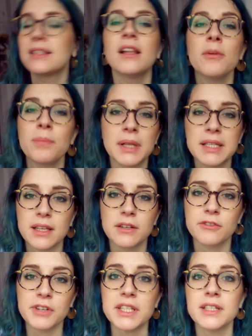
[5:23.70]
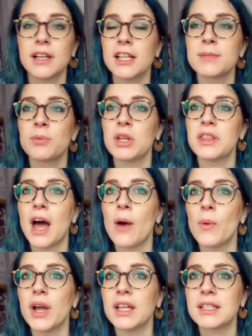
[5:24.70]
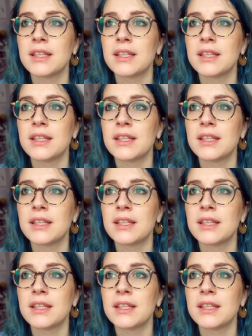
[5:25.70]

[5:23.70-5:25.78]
not a pleasant read, let's put it that way.